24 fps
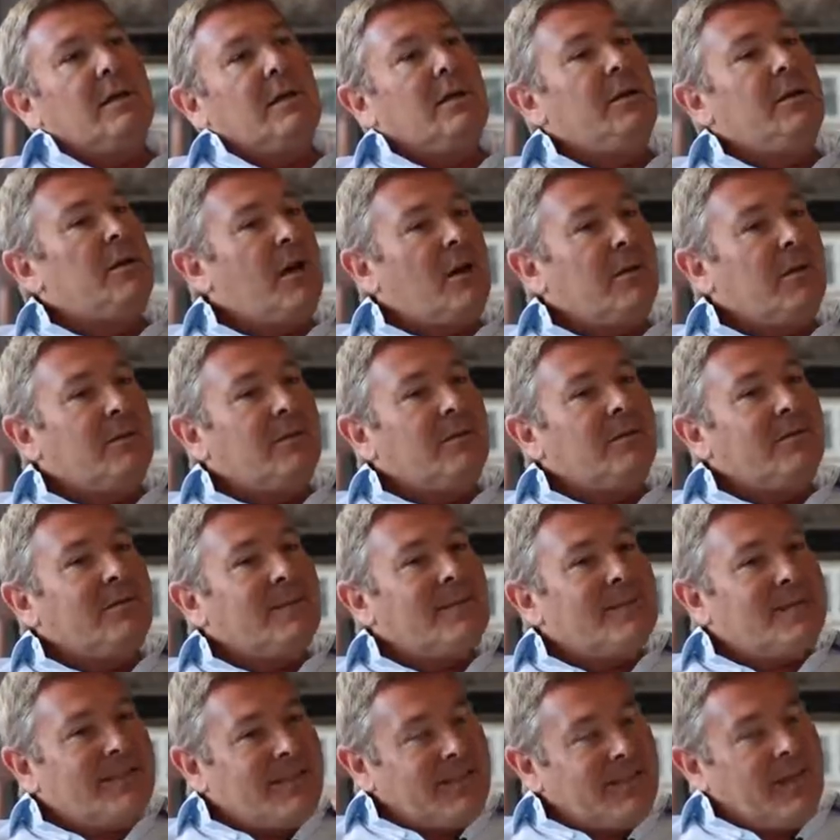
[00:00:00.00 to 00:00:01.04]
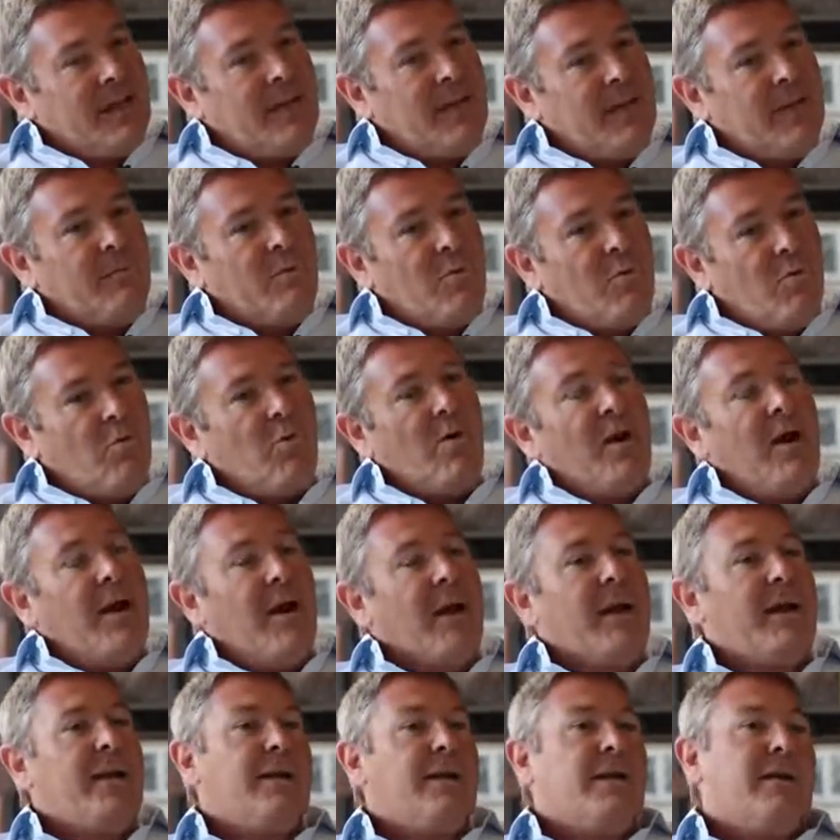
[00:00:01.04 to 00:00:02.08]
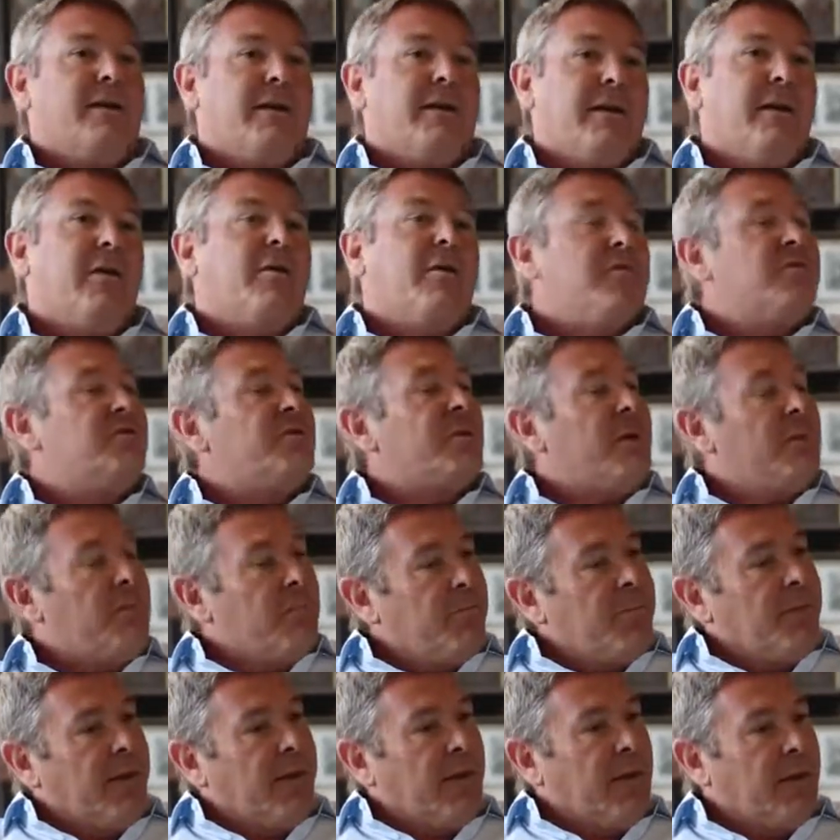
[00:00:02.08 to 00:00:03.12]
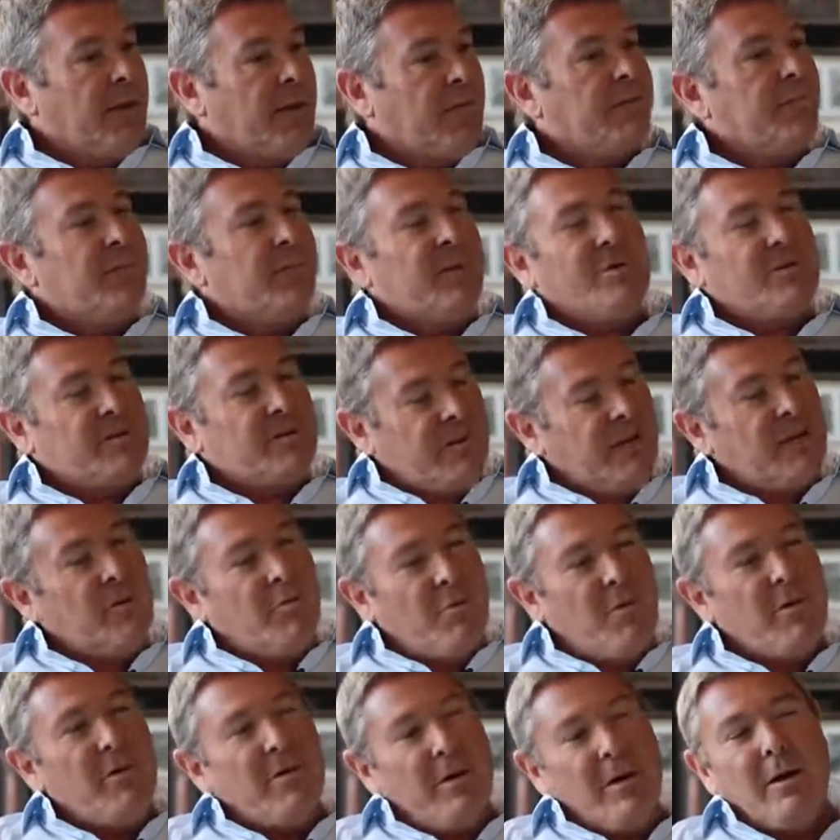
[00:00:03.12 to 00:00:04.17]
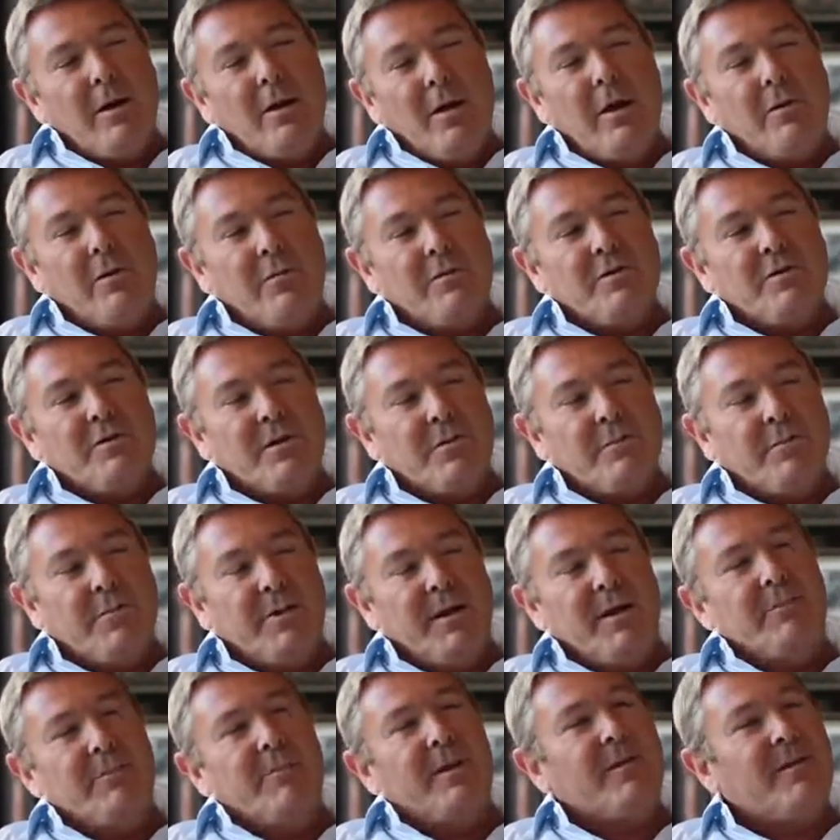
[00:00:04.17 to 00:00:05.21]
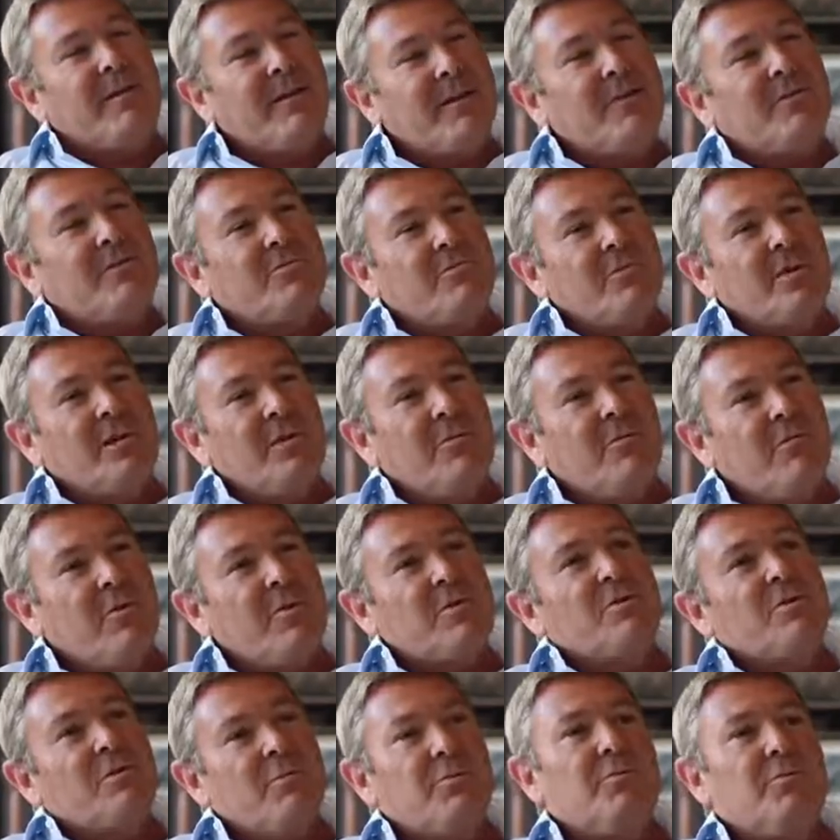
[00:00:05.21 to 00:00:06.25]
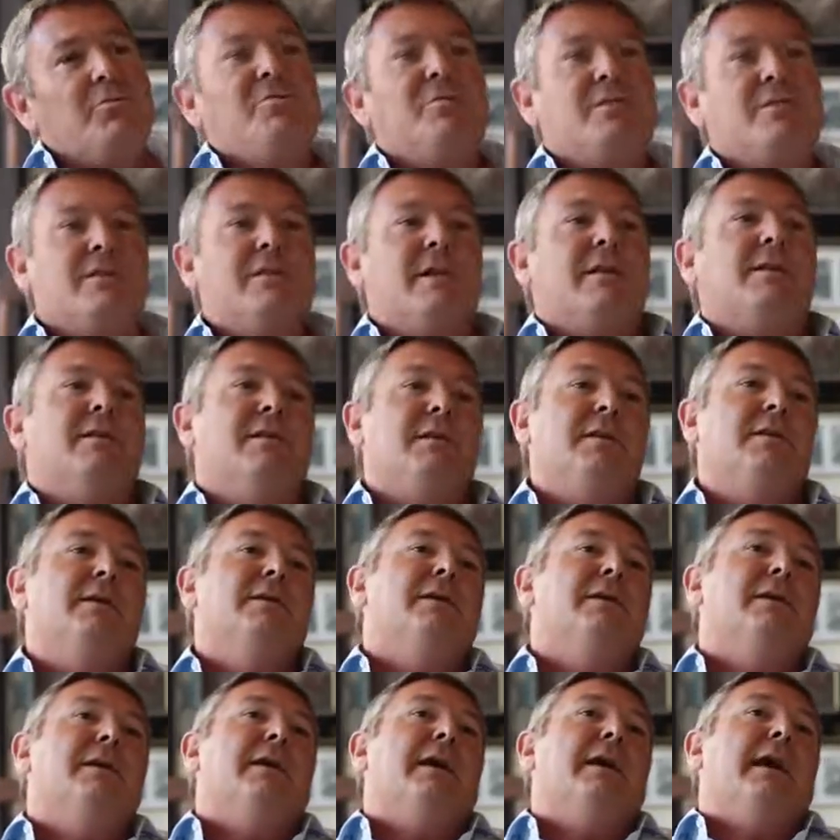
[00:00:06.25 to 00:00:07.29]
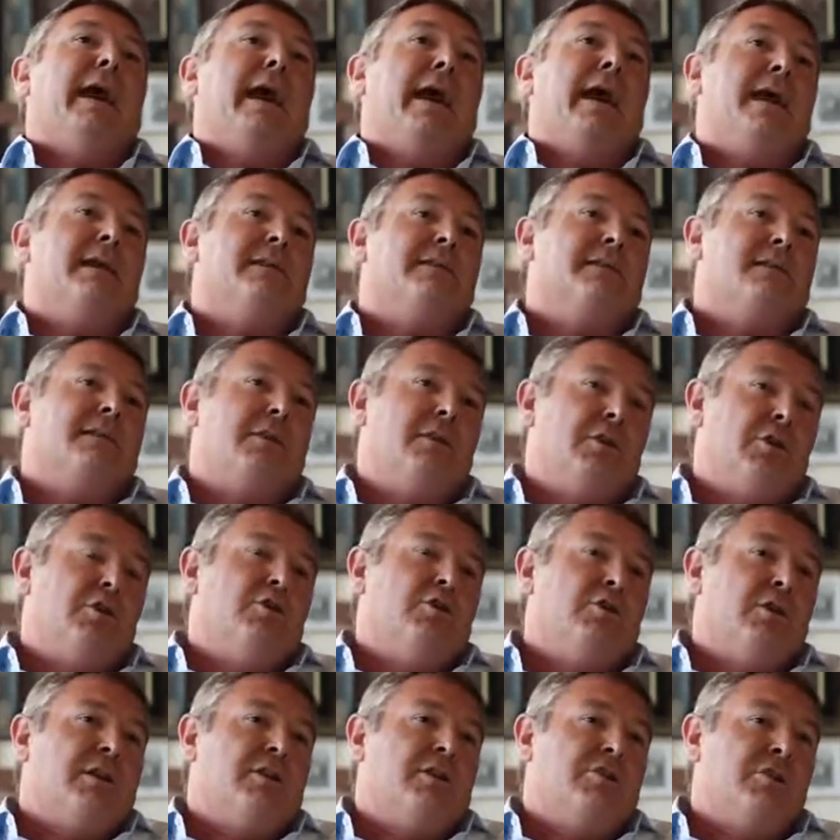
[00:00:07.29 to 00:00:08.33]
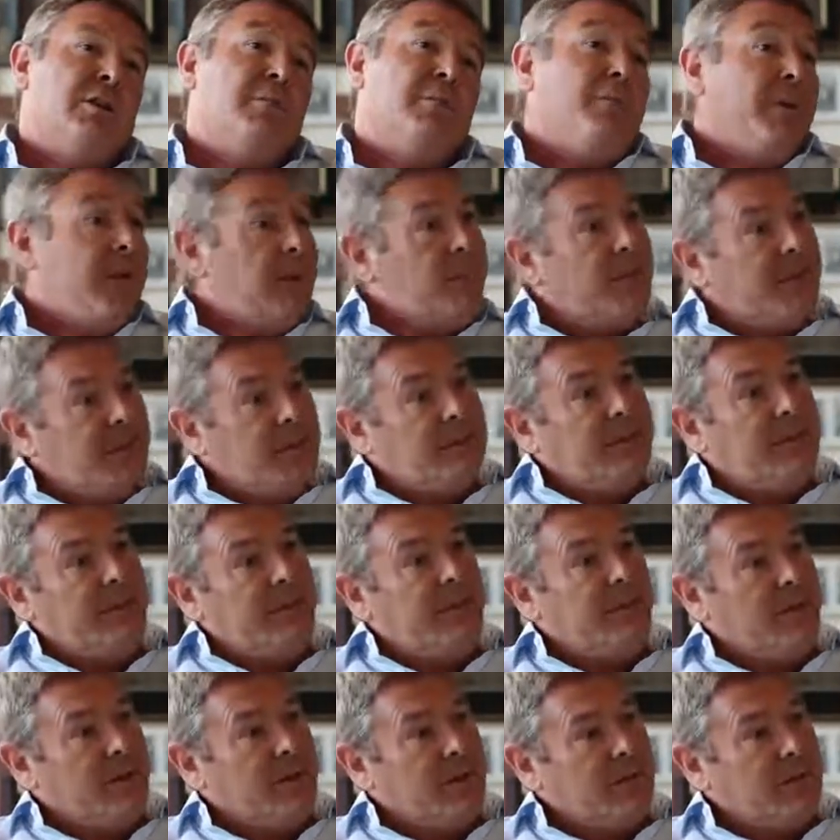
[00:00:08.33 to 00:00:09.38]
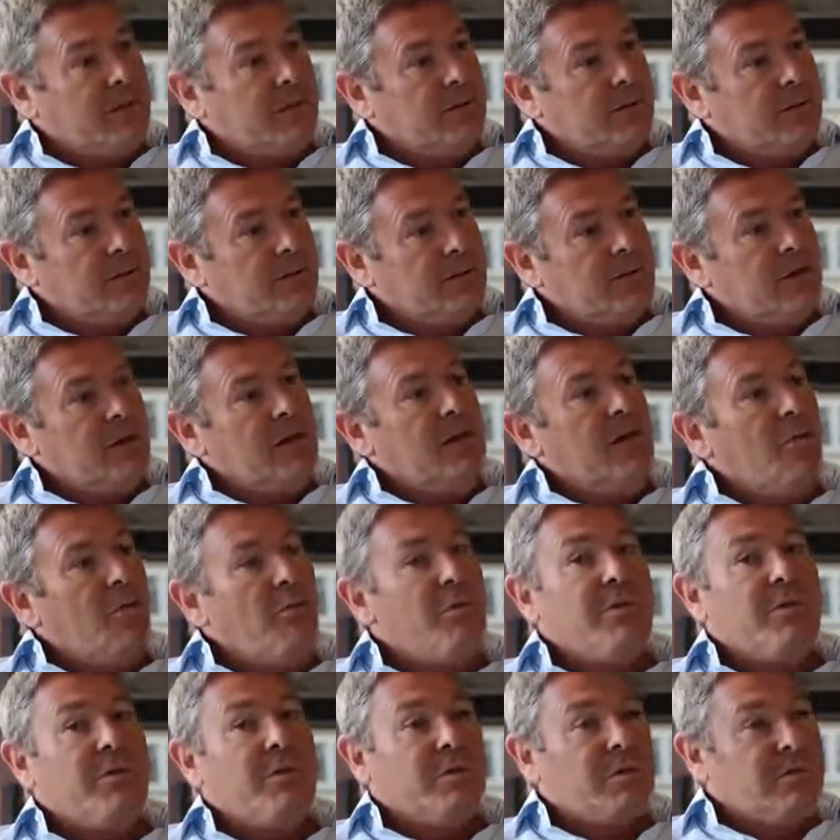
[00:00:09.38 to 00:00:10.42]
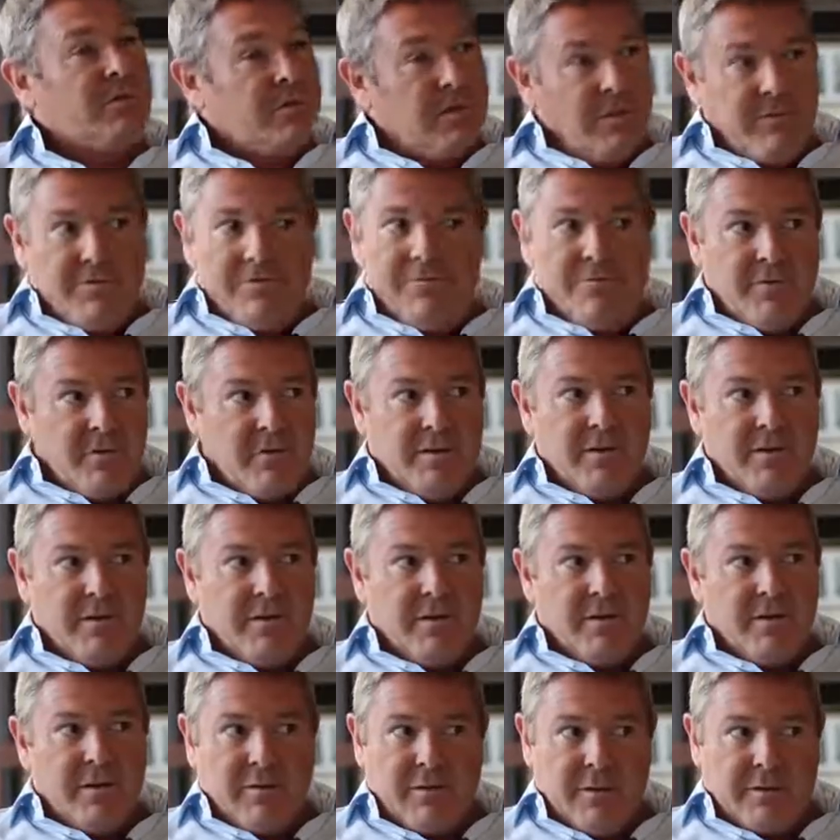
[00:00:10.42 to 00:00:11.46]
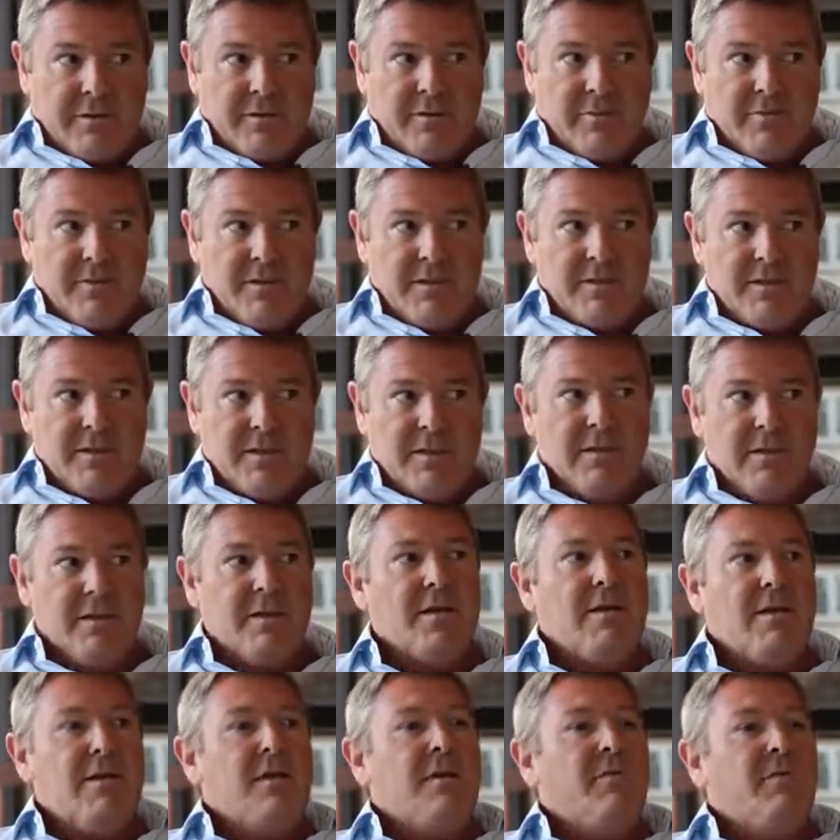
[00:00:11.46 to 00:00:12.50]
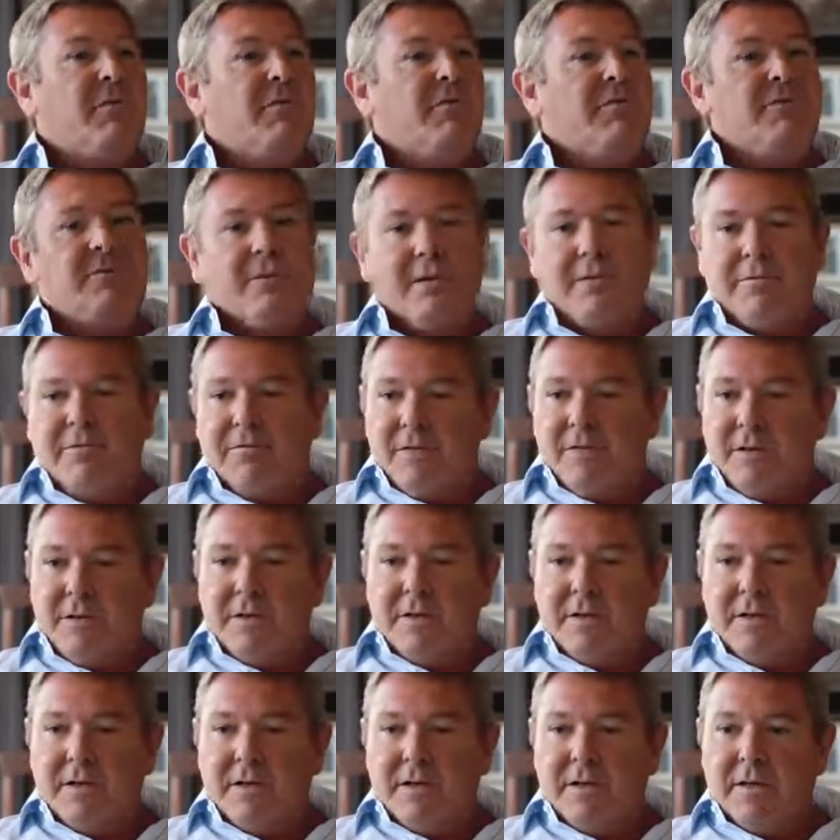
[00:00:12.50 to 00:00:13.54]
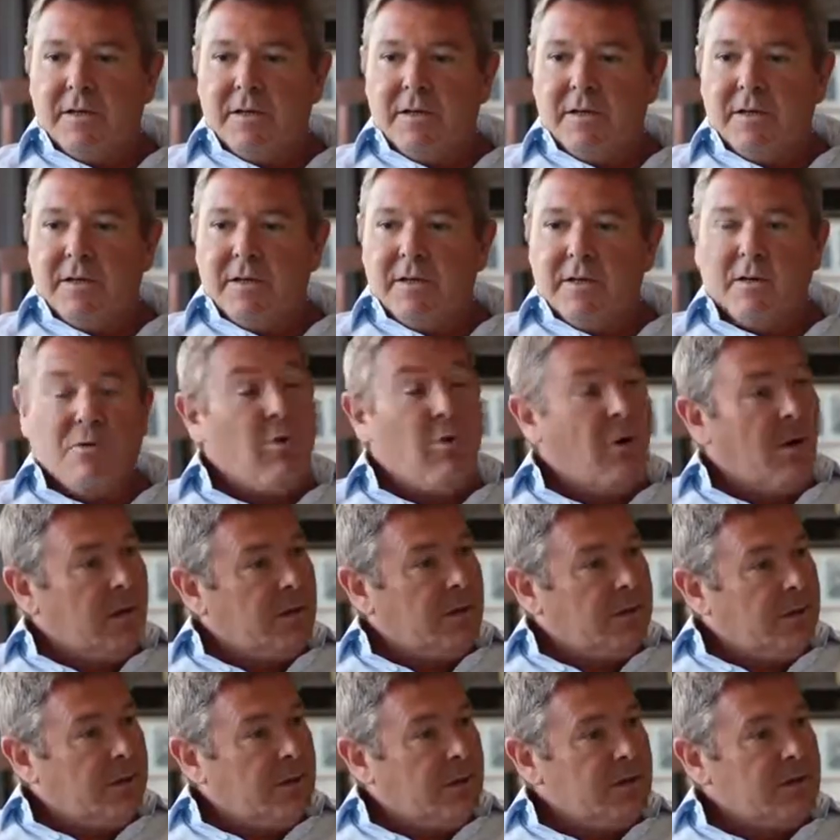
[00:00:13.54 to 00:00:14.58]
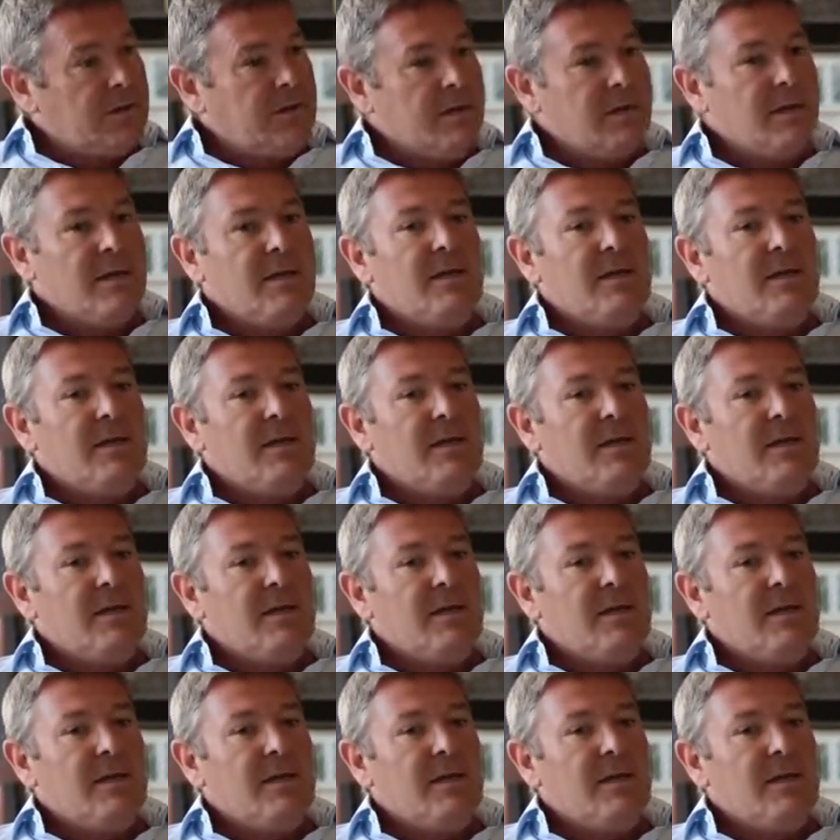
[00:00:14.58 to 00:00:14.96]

not the same wine of champagne, because they were in love with champagne, but their dream was to produce something as good as champagne, but different, with a different characteristic, with different qualities,